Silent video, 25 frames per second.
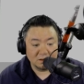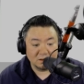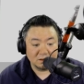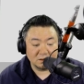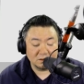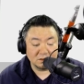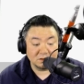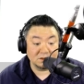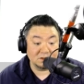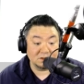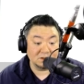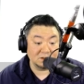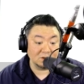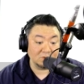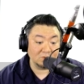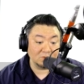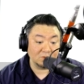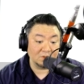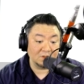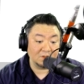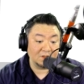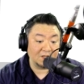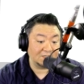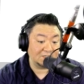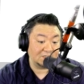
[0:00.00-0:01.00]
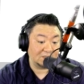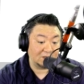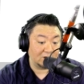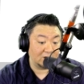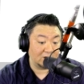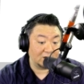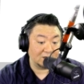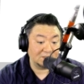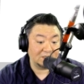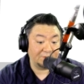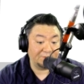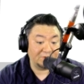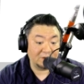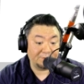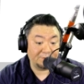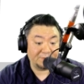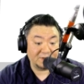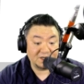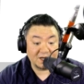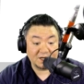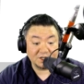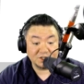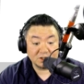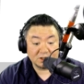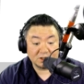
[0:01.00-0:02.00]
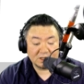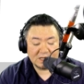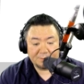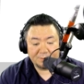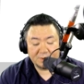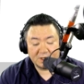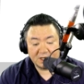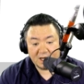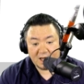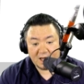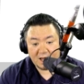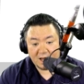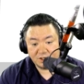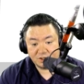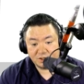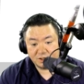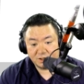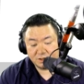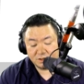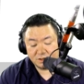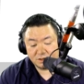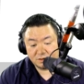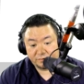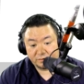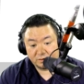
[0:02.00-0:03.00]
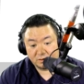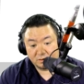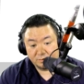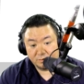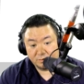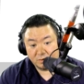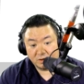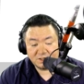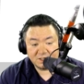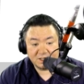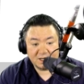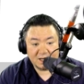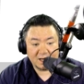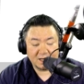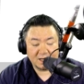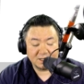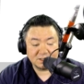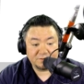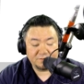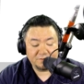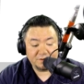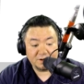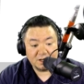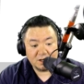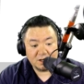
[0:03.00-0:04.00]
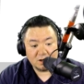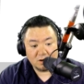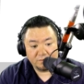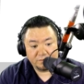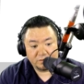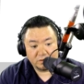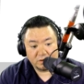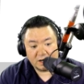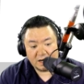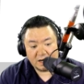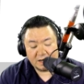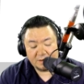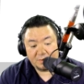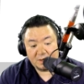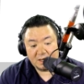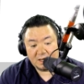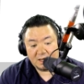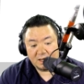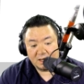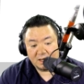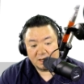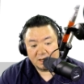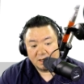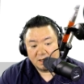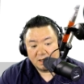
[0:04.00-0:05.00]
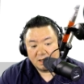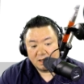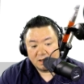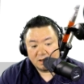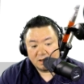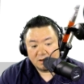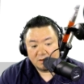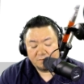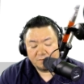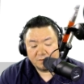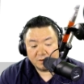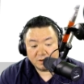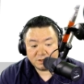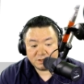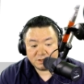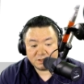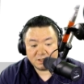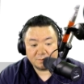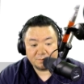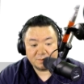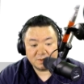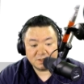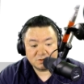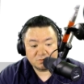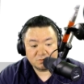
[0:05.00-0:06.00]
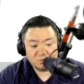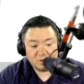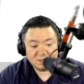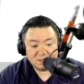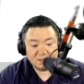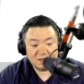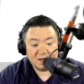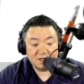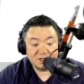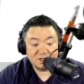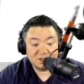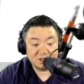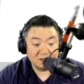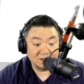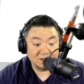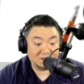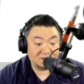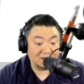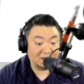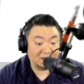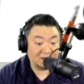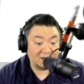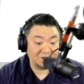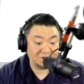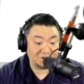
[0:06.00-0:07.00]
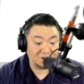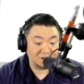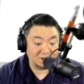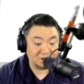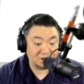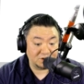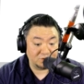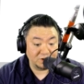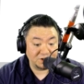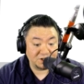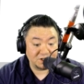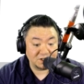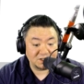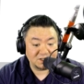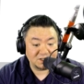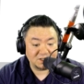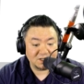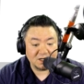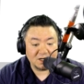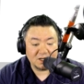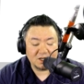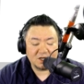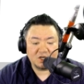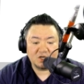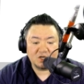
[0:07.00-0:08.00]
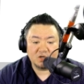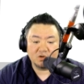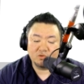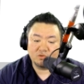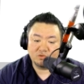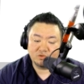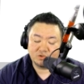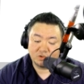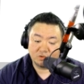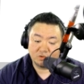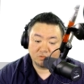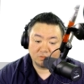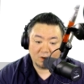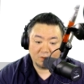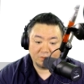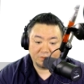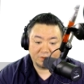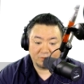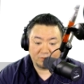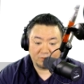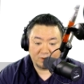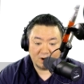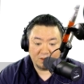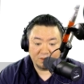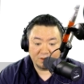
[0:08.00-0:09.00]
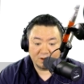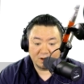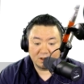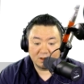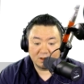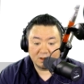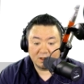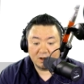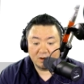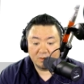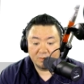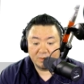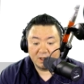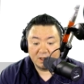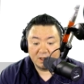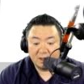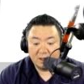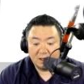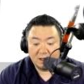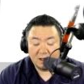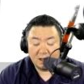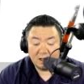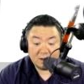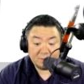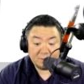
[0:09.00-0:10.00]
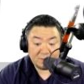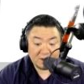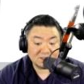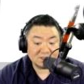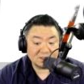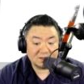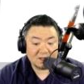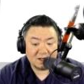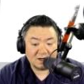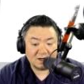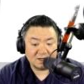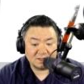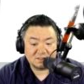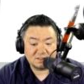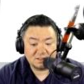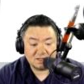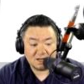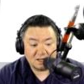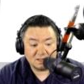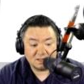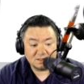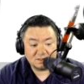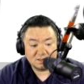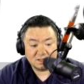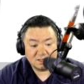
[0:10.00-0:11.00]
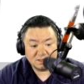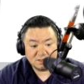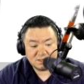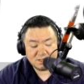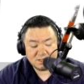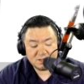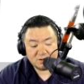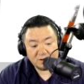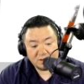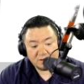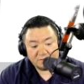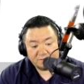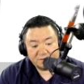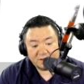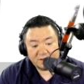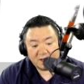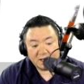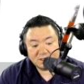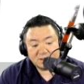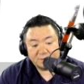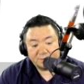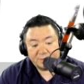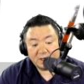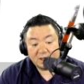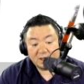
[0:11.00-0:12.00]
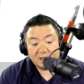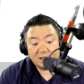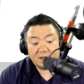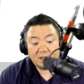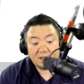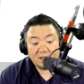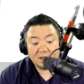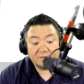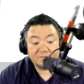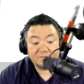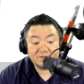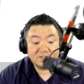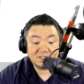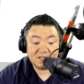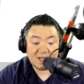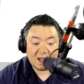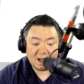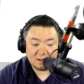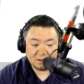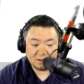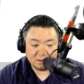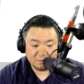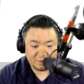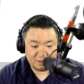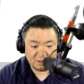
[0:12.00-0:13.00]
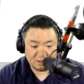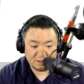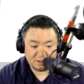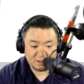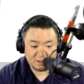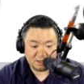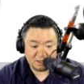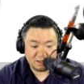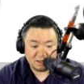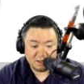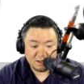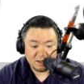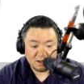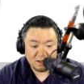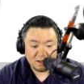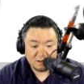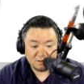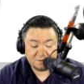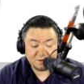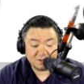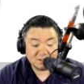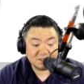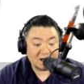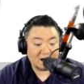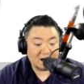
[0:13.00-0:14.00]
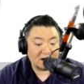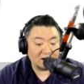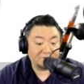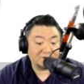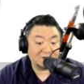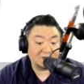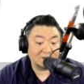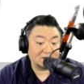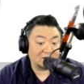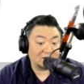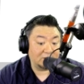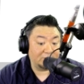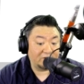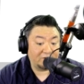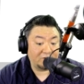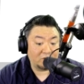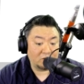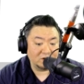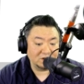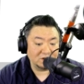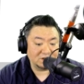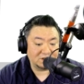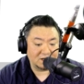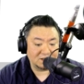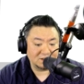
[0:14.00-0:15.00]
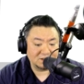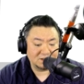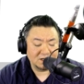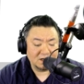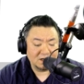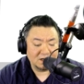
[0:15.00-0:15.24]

So let's look at some of the potential applications for multicast video over IP. First up is residential installations, which has seen huge growth around the globe. And it makes a lot of sense considering the flexibility of scalability that this kind of system affords us.